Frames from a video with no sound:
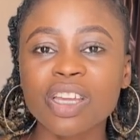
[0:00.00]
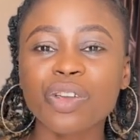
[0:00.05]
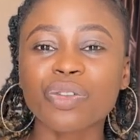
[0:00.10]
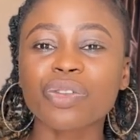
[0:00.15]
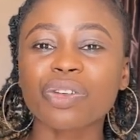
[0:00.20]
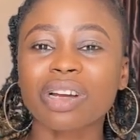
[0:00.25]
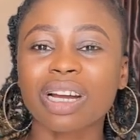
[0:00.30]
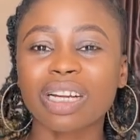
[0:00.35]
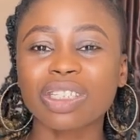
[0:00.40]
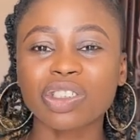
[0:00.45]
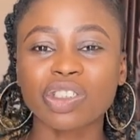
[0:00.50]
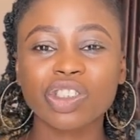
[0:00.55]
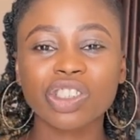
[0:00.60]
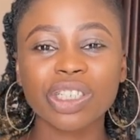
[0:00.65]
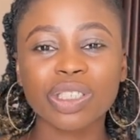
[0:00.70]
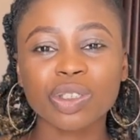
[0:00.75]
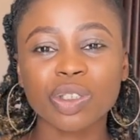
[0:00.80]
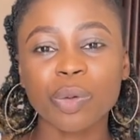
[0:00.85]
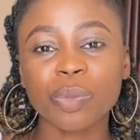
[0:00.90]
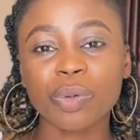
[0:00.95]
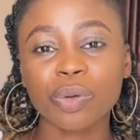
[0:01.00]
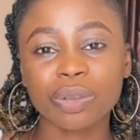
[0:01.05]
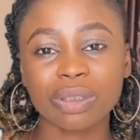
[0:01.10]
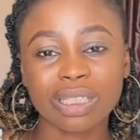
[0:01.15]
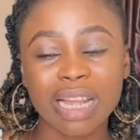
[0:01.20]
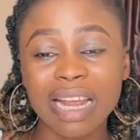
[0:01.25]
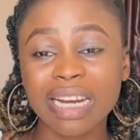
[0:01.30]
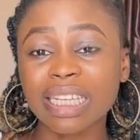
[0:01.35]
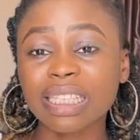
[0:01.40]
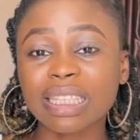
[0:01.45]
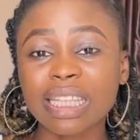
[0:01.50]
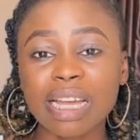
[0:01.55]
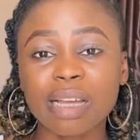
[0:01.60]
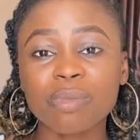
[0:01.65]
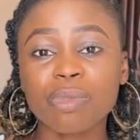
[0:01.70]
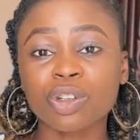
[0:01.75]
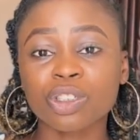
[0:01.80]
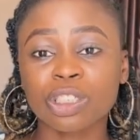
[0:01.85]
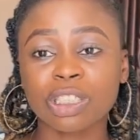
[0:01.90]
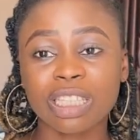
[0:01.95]
if you can dress up on i didn't
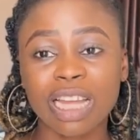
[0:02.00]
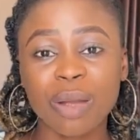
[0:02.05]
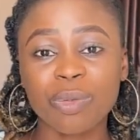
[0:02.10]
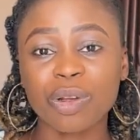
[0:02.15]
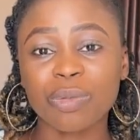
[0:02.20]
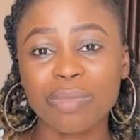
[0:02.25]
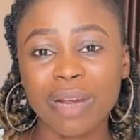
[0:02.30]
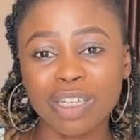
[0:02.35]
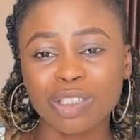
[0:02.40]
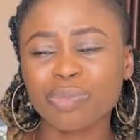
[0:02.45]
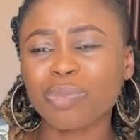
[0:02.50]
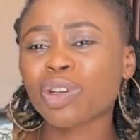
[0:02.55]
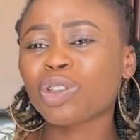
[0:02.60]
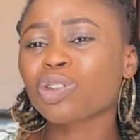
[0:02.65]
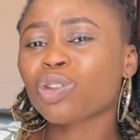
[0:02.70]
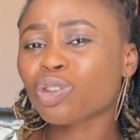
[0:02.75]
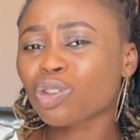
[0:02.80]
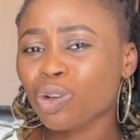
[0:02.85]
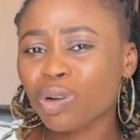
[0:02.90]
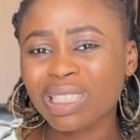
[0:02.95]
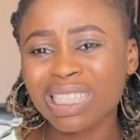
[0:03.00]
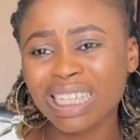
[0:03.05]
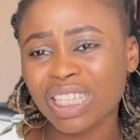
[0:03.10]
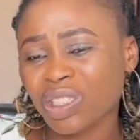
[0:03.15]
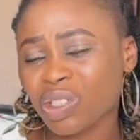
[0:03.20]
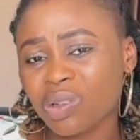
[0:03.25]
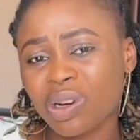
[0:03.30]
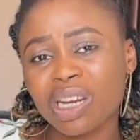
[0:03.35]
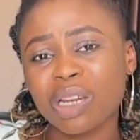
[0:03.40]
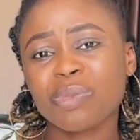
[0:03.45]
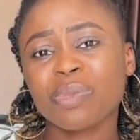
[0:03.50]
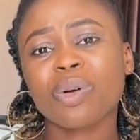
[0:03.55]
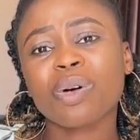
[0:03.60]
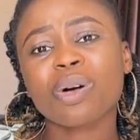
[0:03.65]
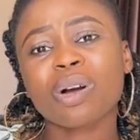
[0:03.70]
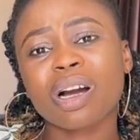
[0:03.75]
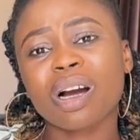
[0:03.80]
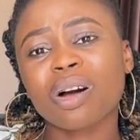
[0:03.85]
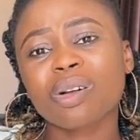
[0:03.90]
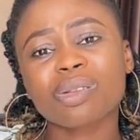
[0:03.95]
take much time in my but you know not naturally
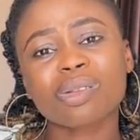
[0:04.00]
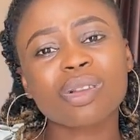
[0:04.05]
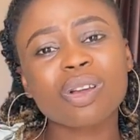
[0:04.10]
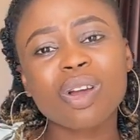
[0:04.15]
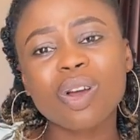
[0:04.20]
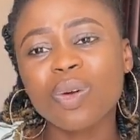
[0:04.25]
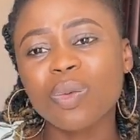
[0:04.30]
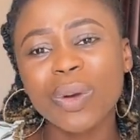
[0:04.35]
both girls,